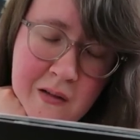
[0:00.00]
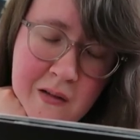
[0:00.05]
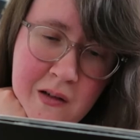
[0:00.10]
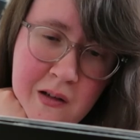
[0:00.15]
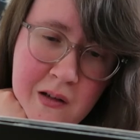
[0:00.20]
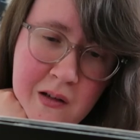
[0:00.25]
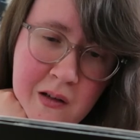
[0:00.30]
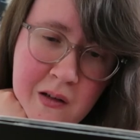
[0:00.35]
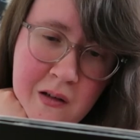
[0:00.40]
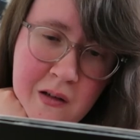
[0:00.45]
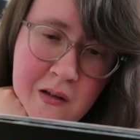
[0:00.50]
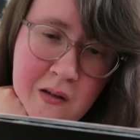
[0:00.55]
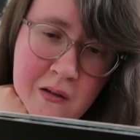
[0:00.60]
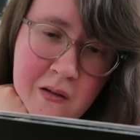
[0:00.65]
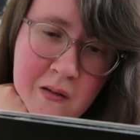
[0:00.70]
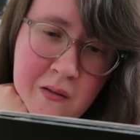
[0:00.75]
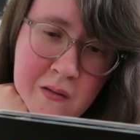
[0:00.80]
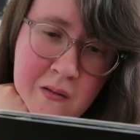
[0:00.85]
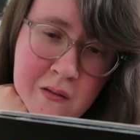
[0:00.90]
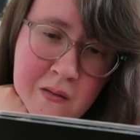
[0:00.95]
No.
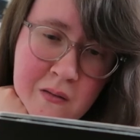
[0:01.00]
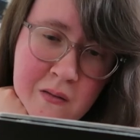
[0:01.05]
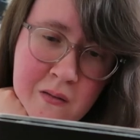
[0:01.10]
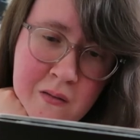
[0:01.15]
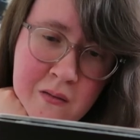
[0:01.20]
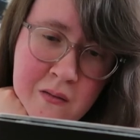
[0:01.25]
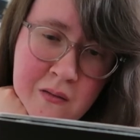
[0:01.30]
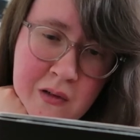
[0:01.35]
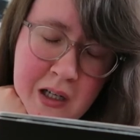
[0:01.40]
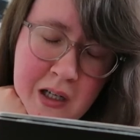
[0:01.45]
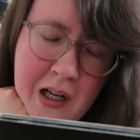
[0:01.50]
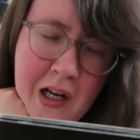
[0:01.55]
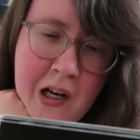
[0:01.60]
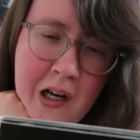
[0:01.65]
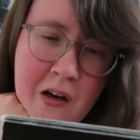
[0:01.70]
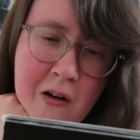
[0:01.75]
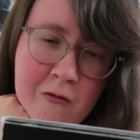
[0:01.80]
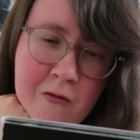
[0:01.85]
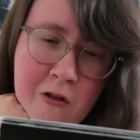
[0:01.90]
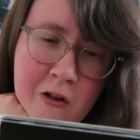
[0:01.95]
I'm like
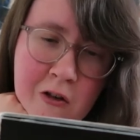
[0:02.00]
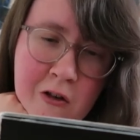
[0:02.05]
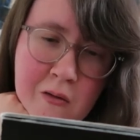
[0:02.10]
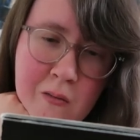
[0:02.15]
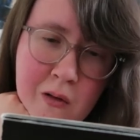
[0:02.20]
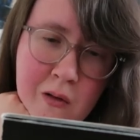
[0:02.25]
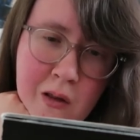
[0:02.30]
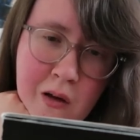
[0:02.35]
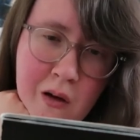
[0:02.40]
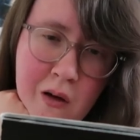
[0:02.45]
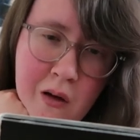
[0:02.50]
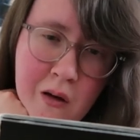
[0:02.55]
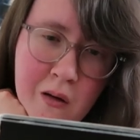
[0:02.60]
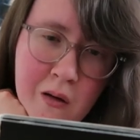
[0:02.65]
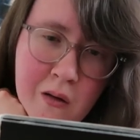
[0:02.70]
almost with you.